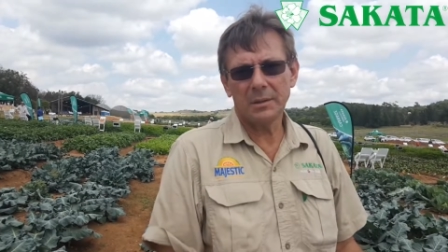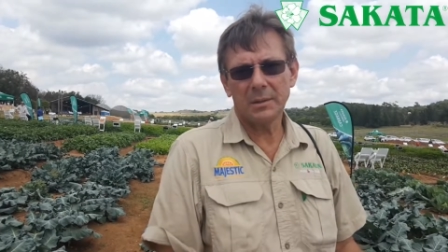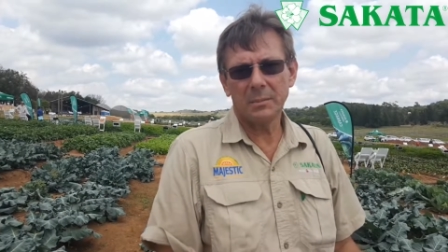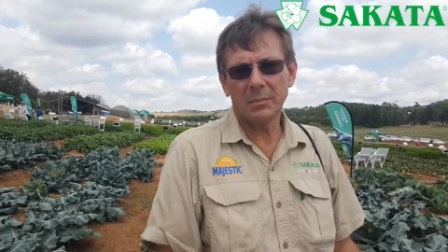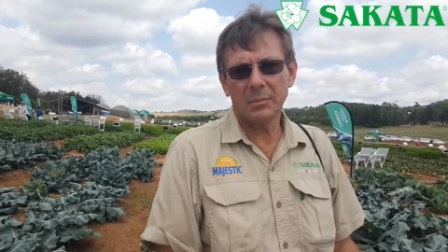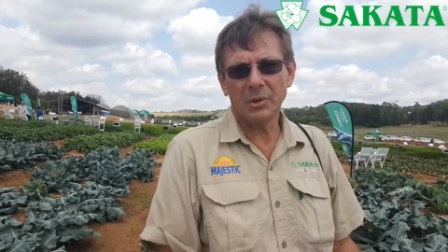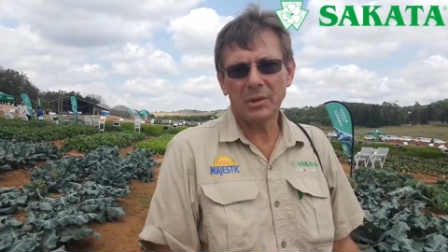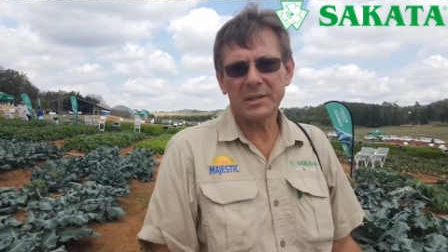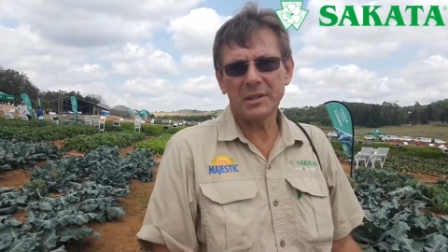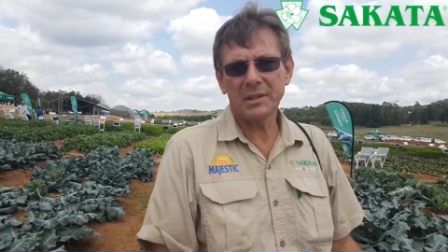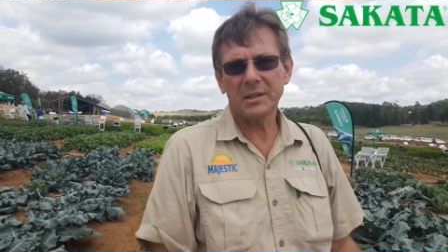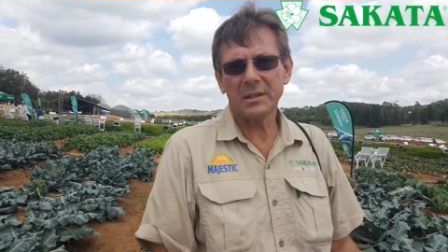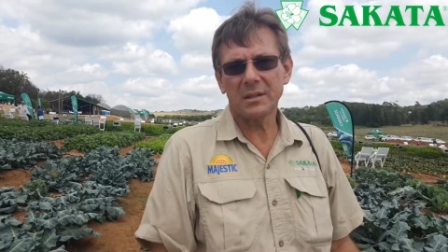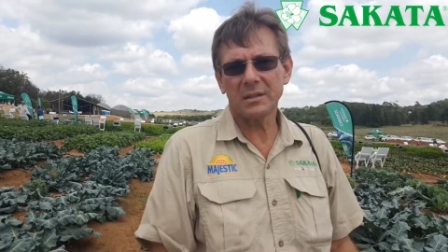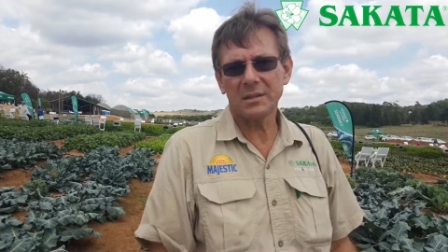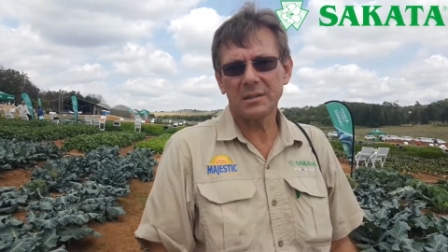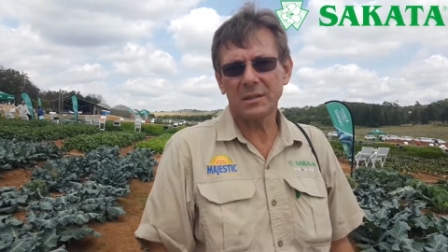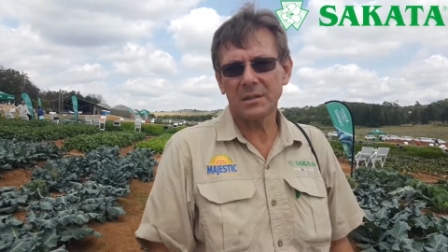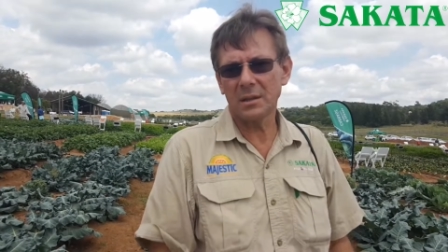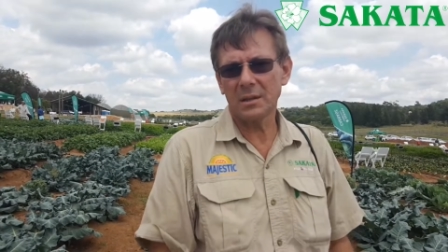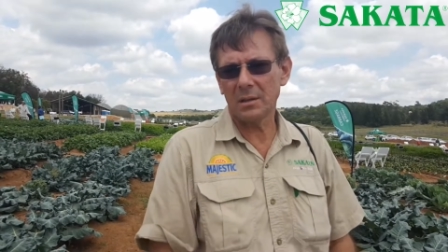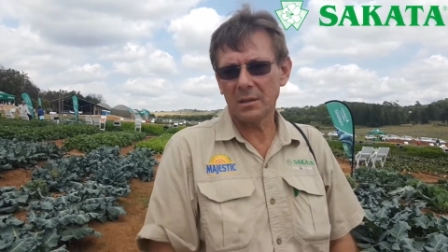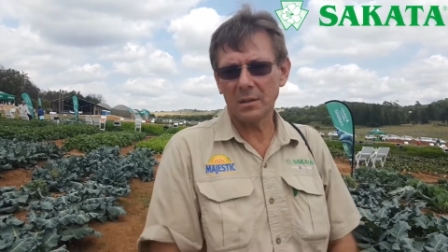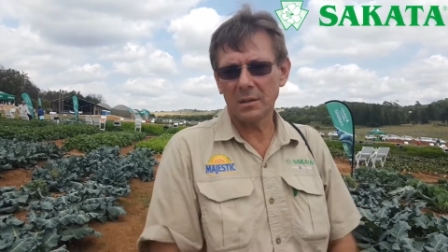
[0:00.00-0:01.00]
the
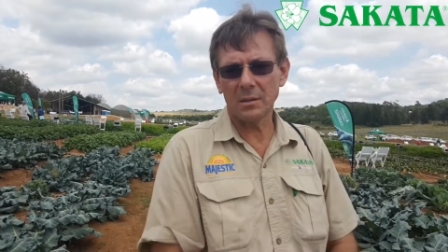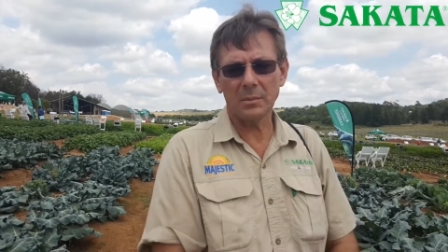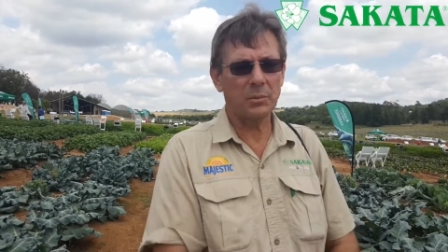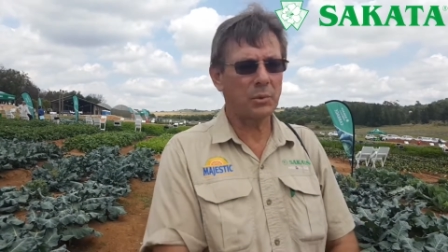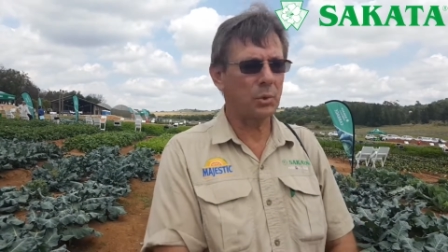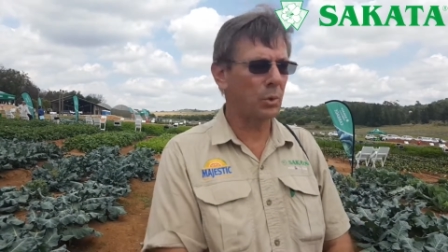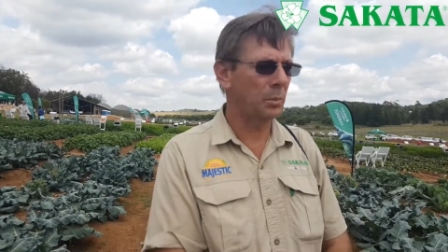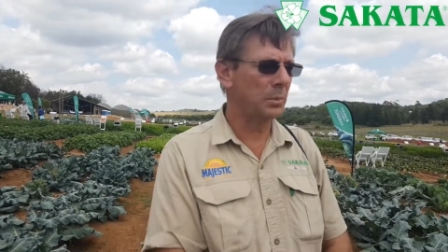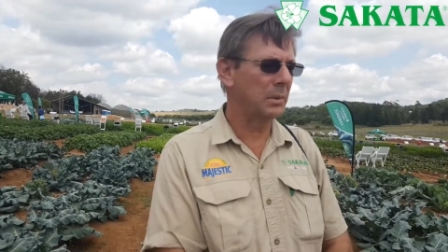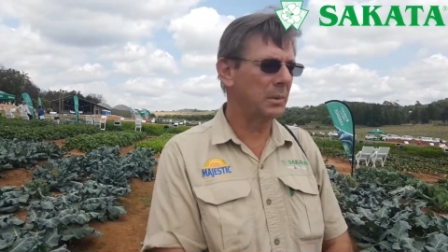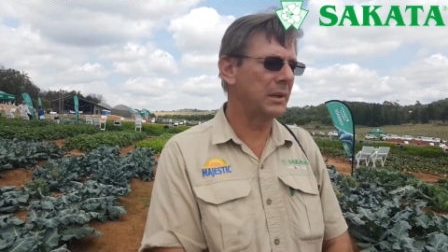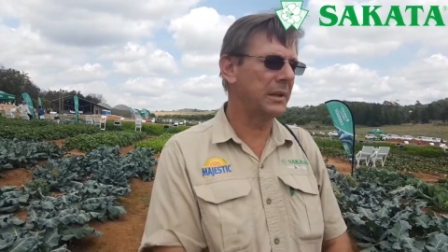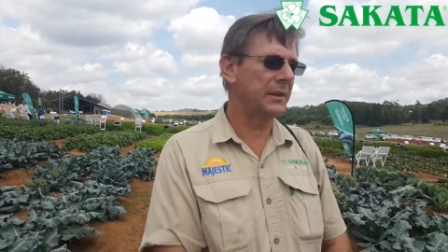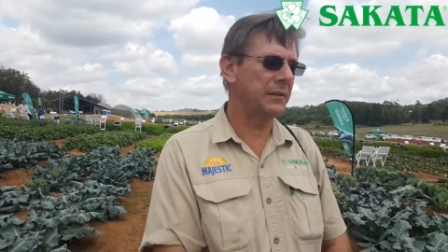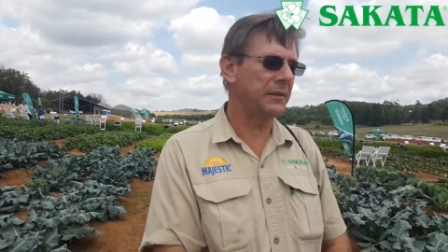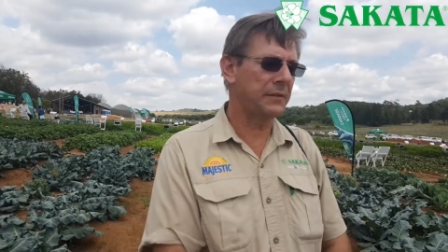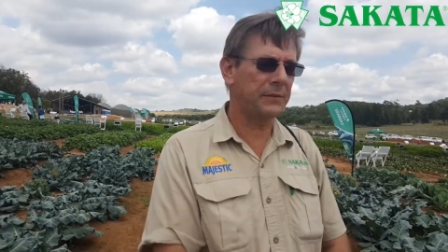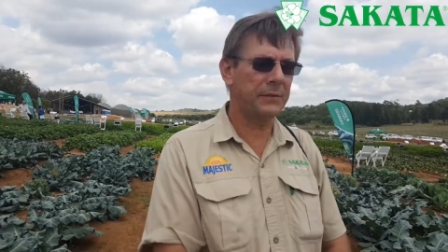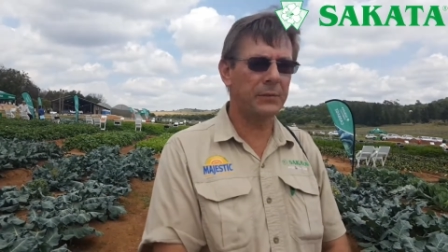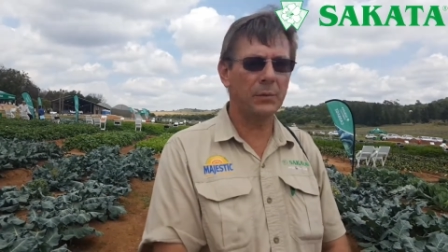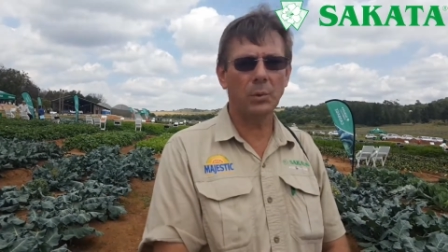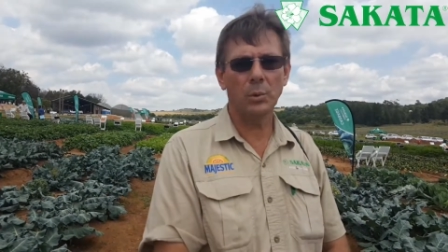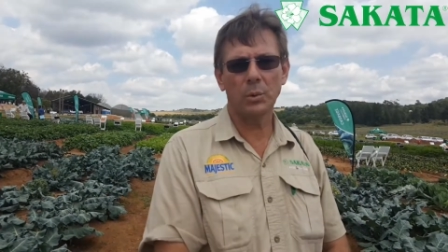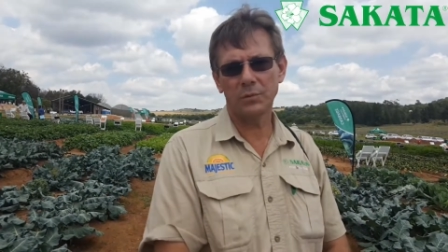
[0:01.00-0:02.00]
brassicas are normally
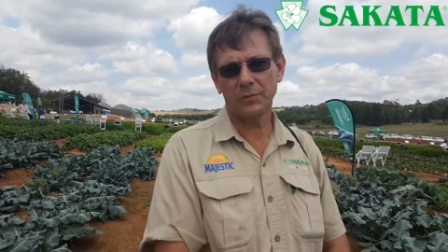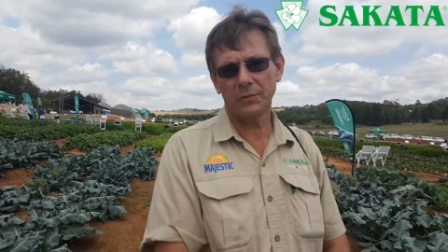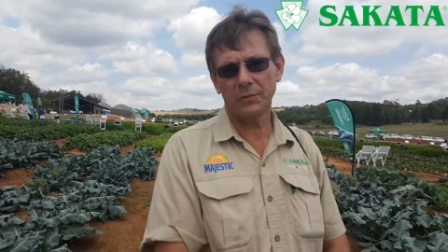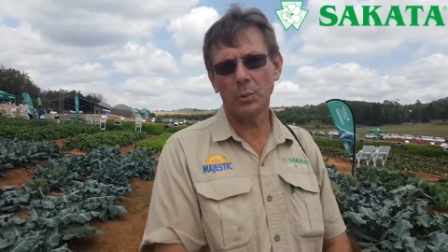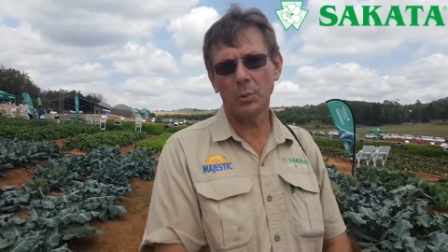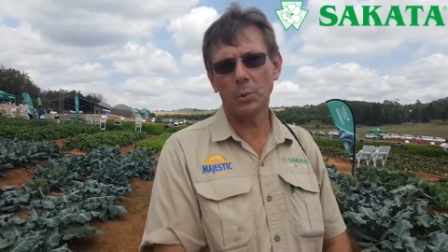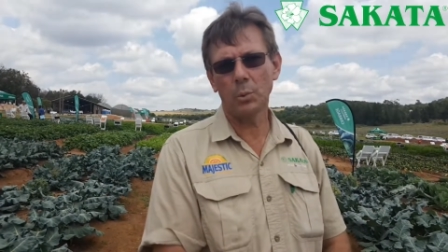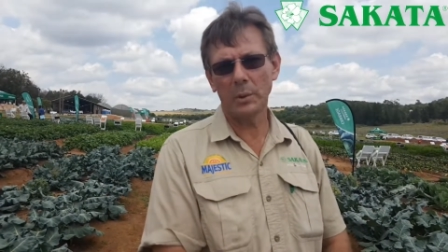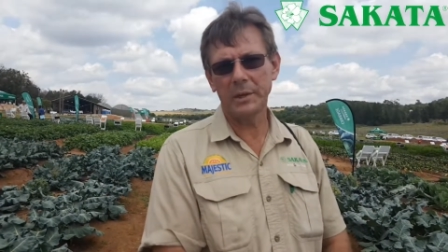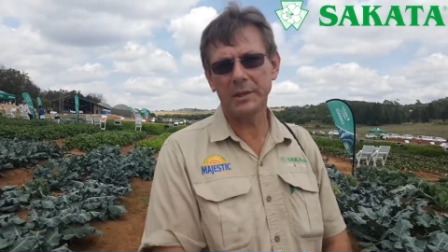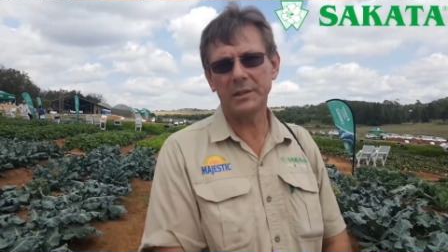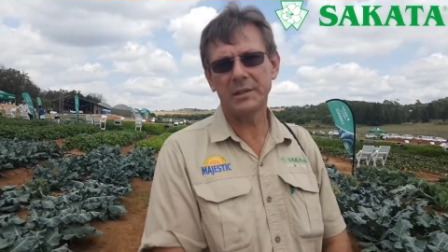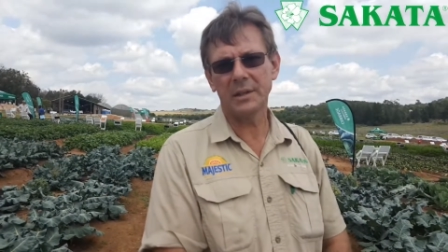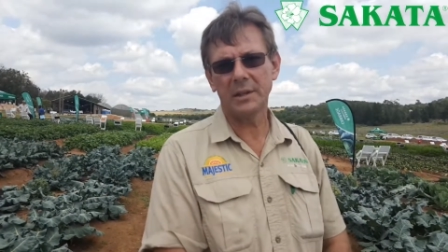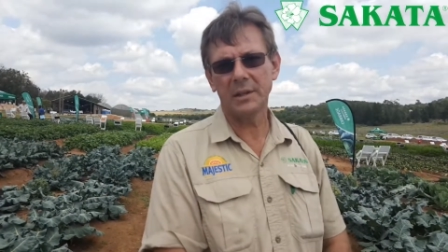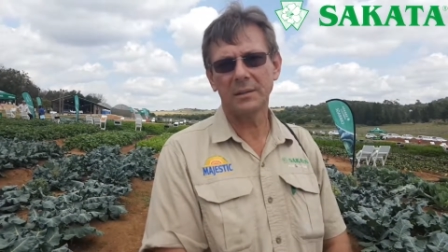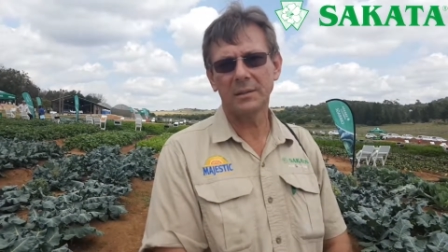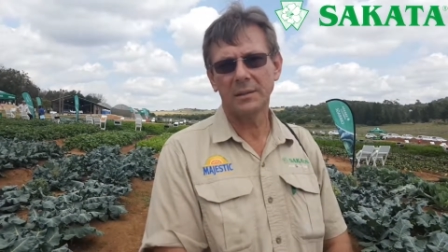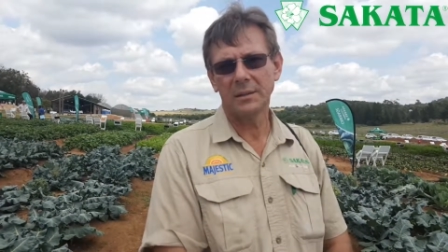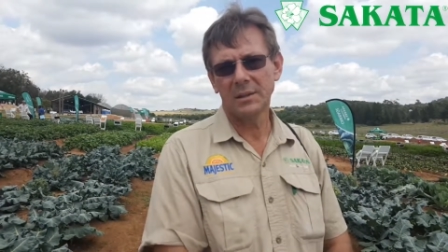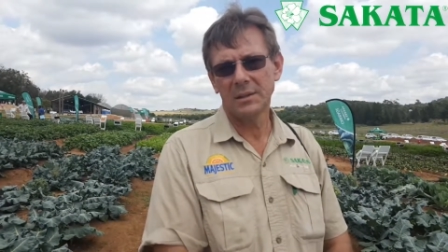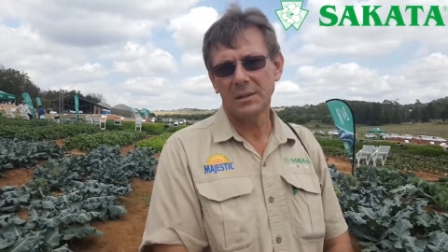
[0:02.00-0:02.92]
for for winter